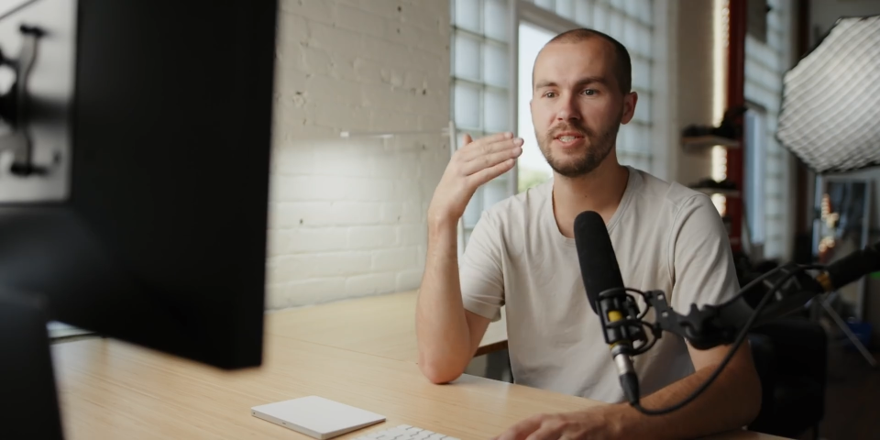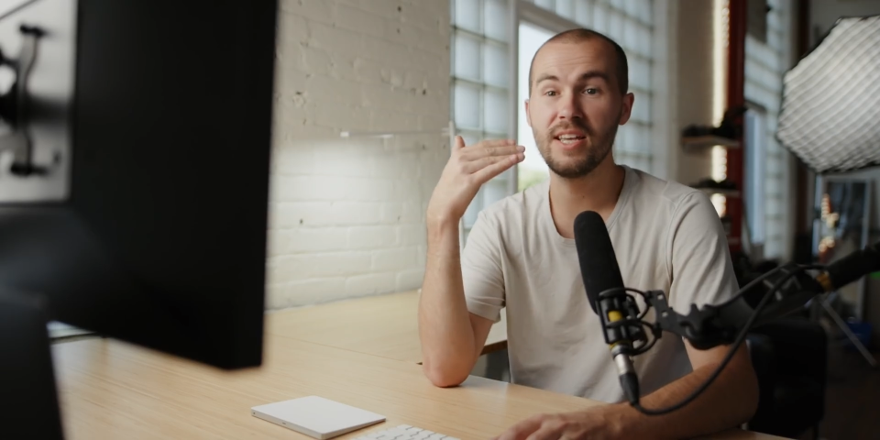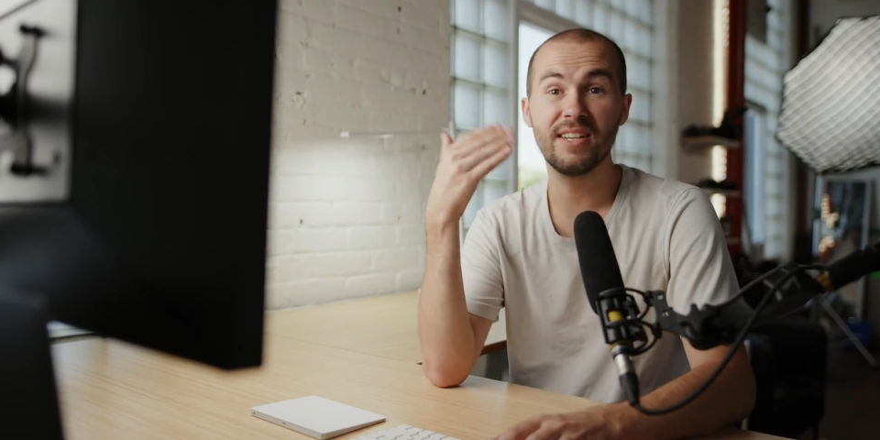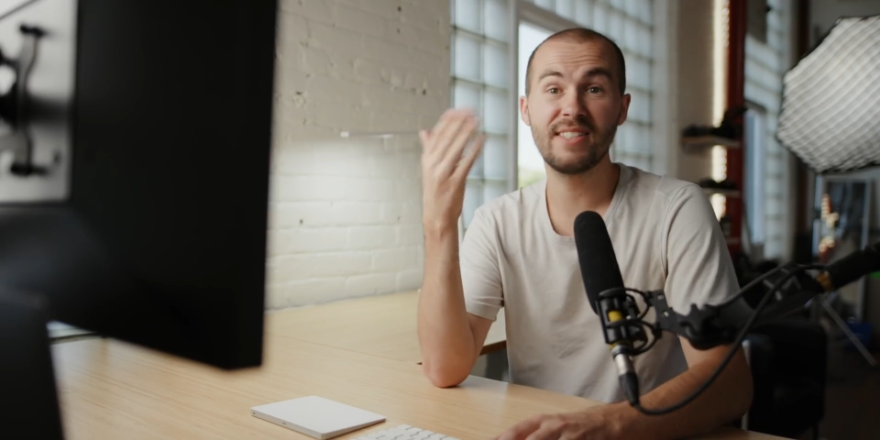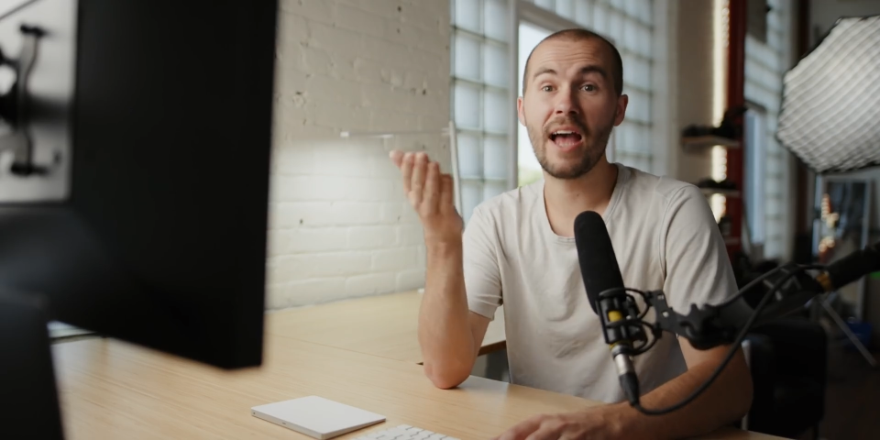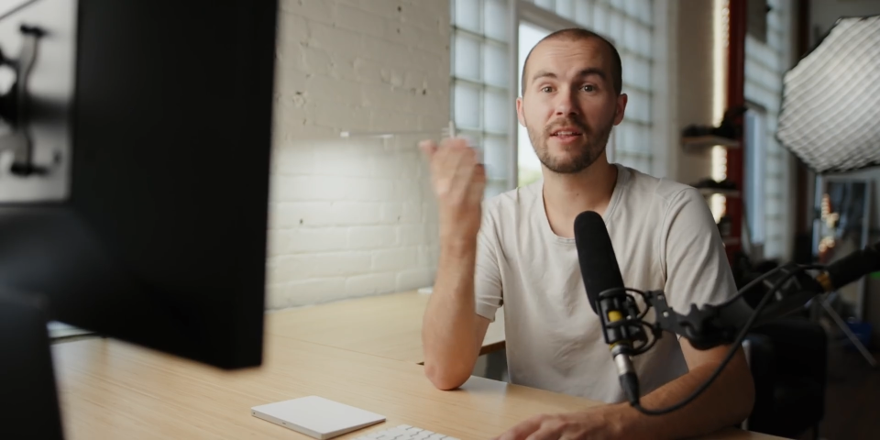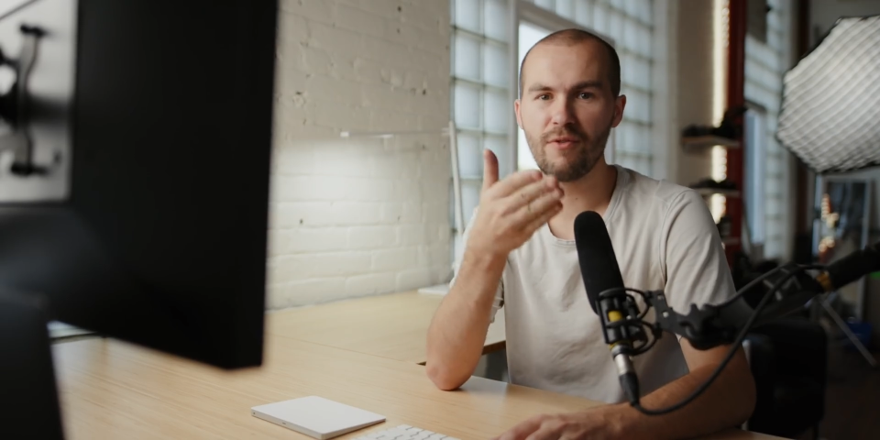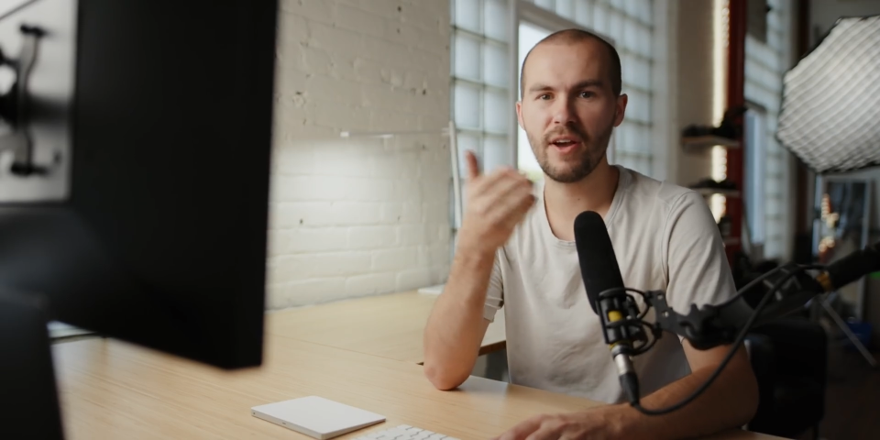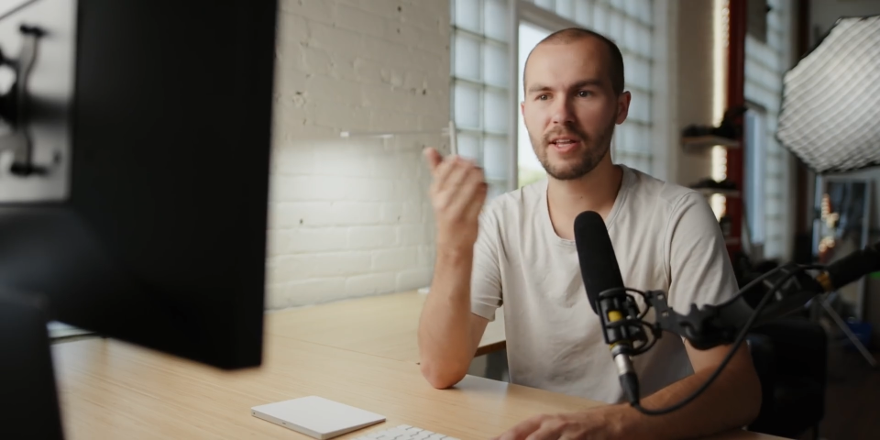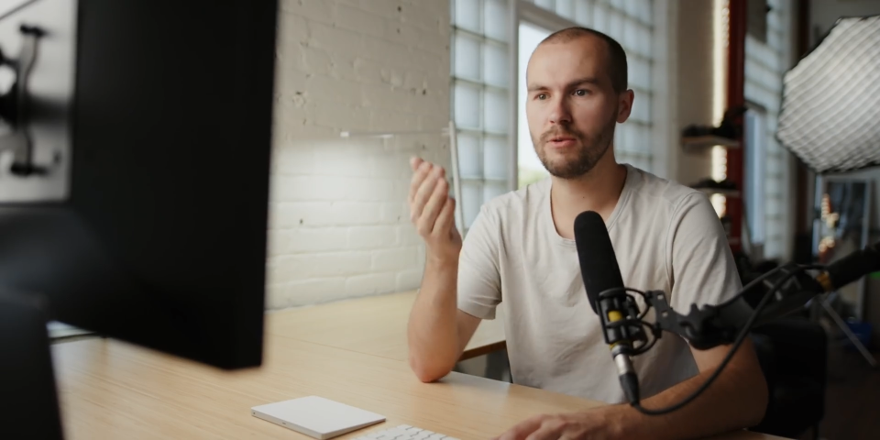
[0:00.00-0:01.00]
is the exact
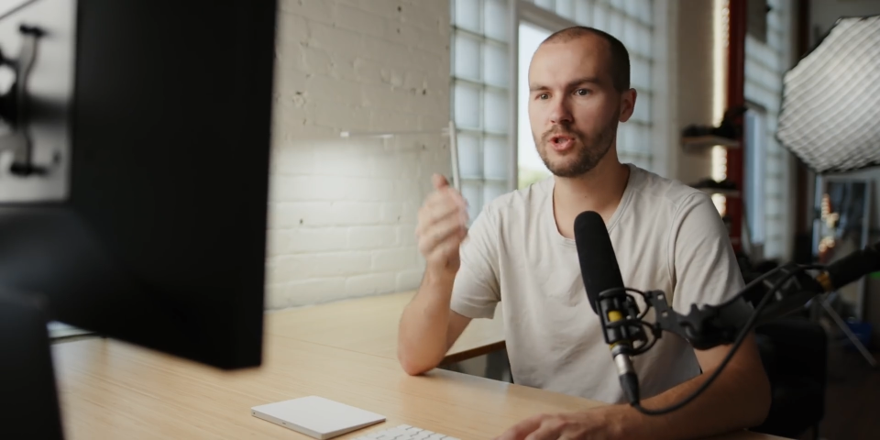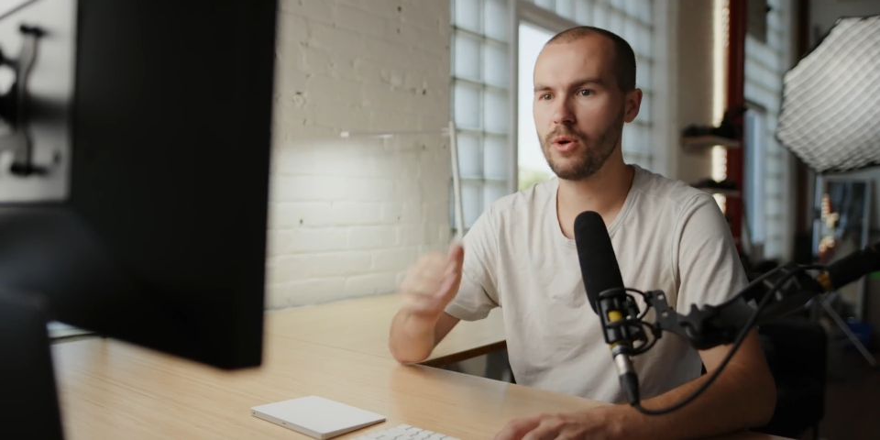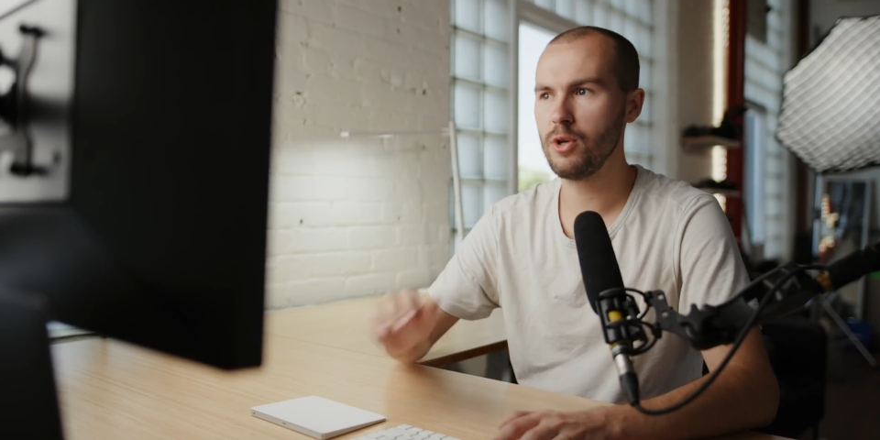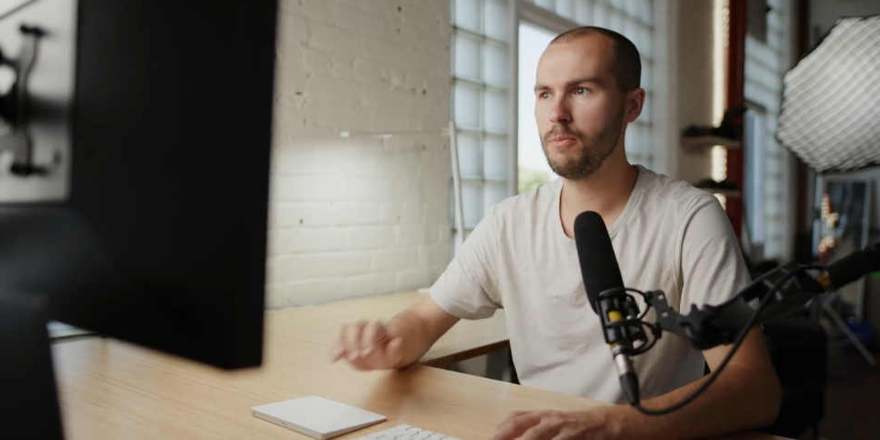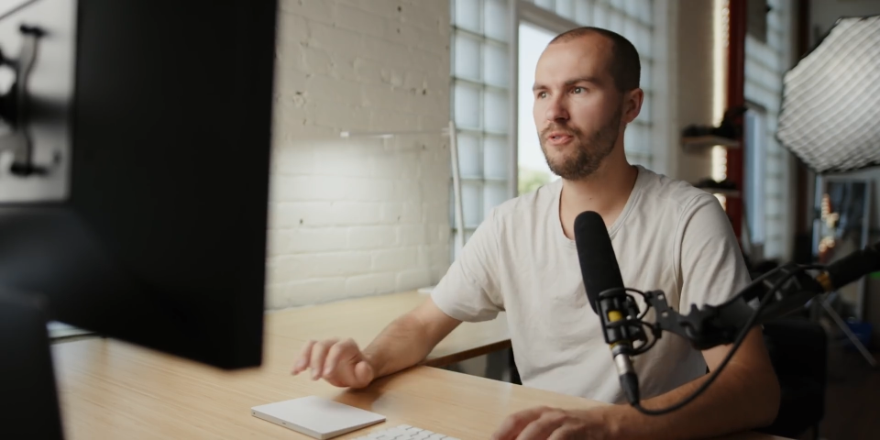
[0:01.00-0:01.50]
effect I was showing you